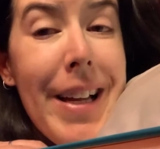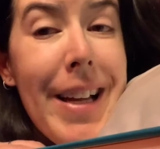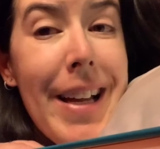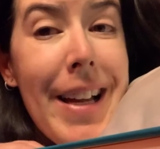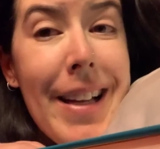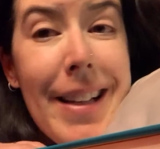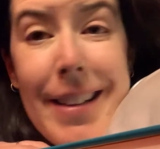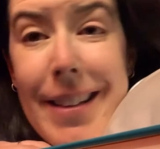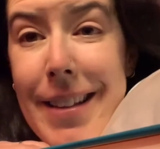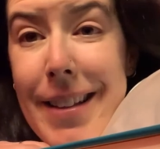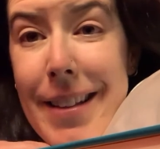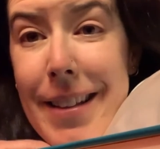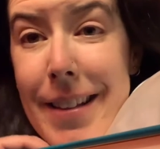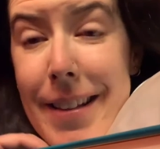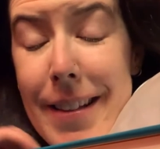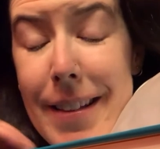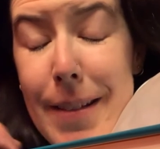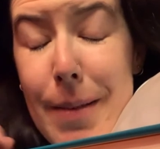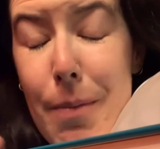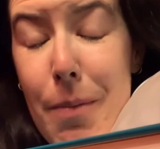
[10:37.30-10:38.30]
It's
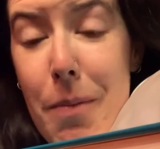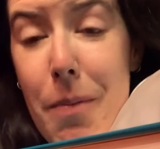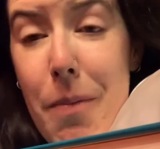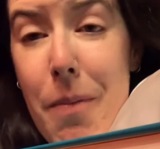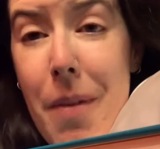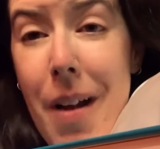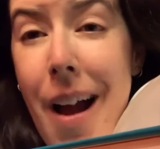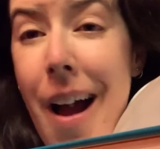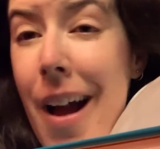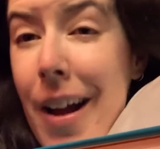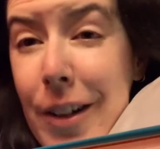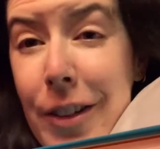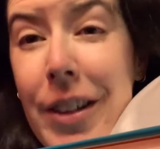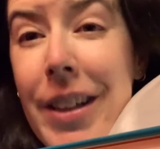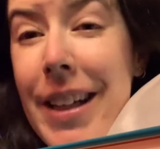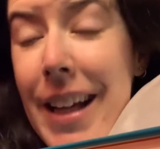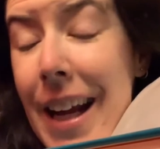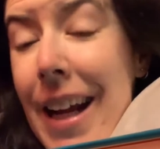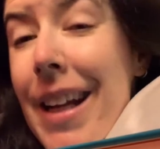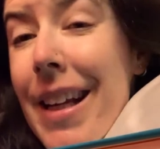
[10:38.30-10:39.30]

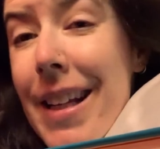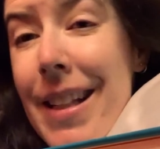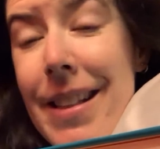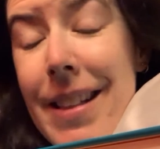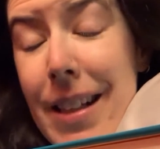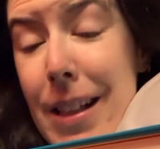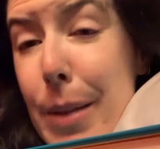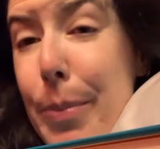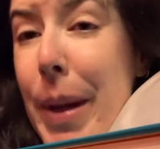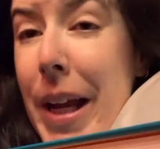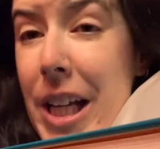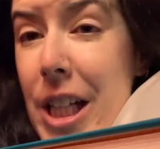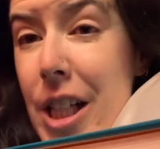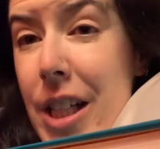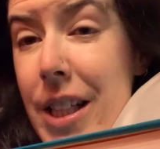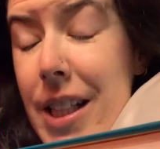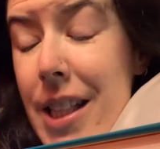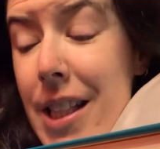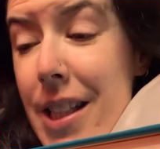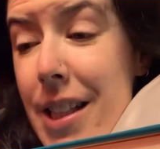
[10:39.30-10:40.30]
186
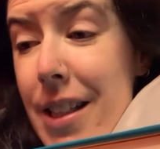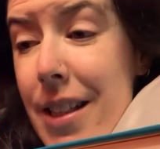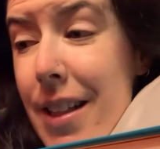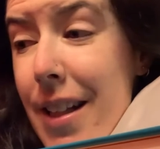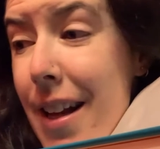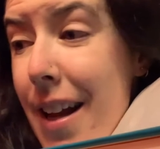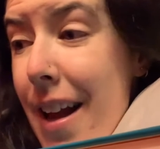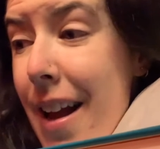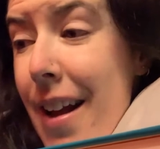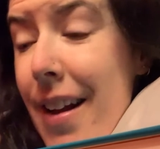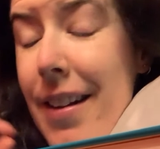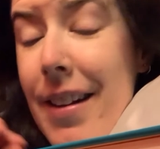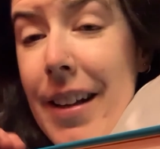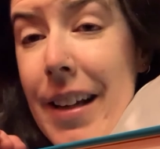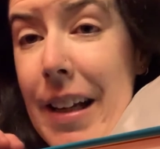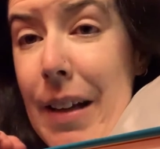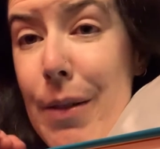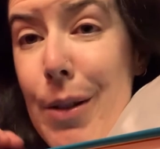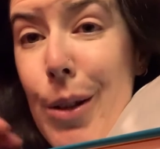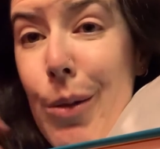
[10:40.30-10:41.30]
pages and it
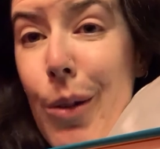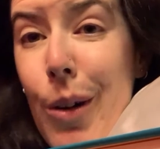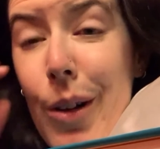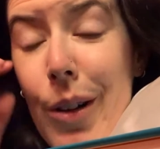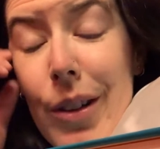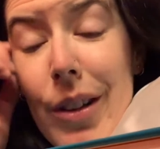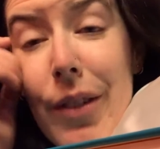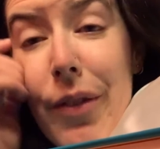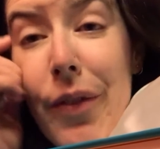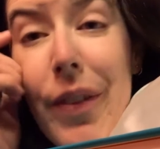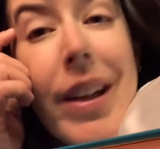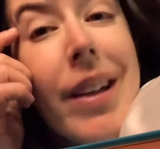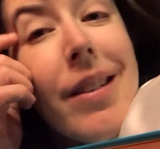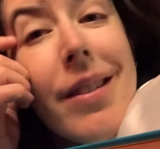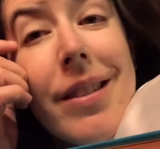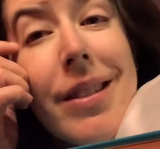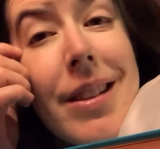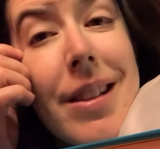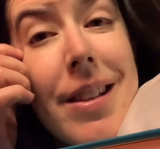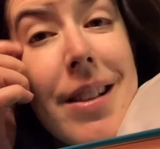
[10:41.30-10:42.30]
gives you all the
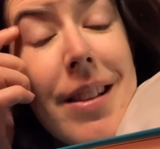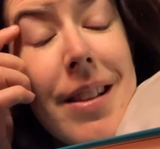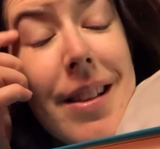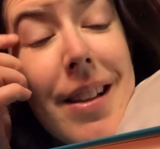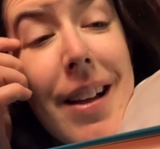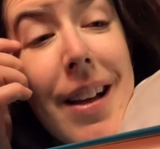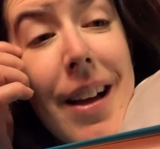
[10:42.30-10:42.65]
feels.